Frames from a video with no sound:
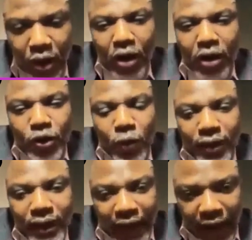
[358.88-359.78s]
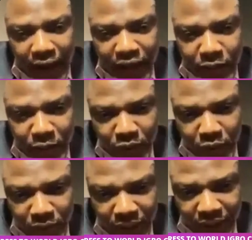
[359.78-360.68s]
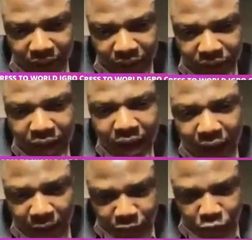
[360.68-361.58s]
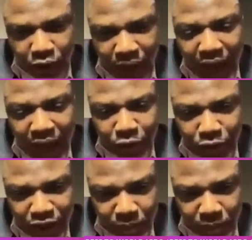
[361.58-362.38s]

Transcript: those we regard as political leaders have connived with these